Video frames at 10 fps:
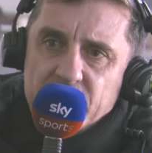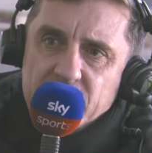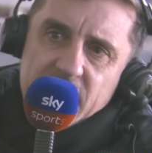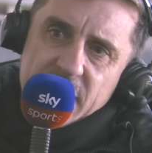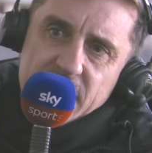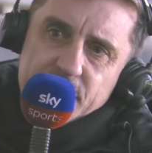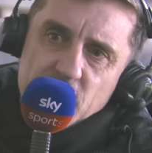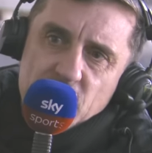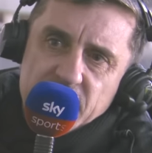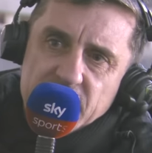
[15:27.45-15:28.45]
And
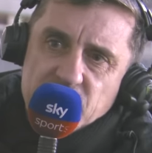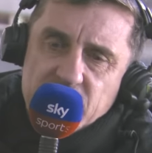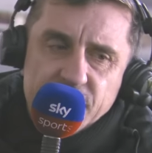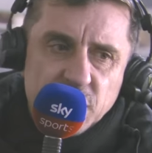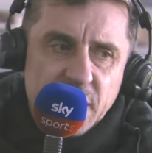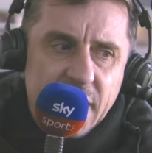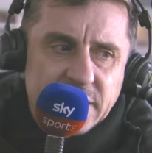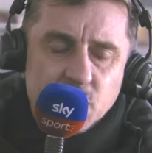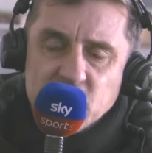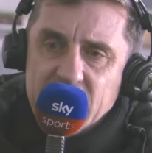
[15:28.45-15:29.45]
Burnley and Sheffield
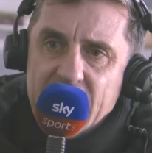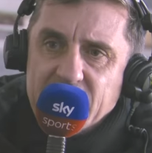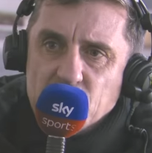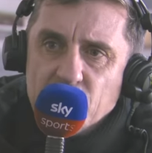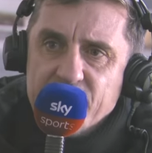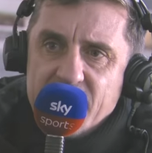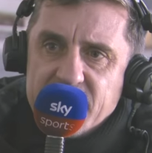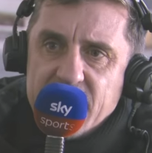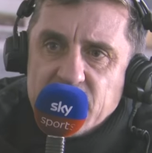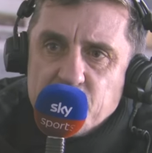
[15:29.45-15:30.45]
United were starting to look
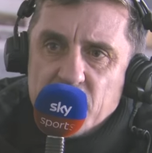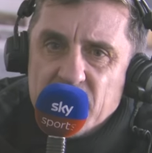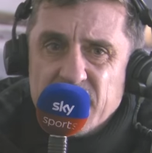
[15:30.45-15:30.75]
very desperate.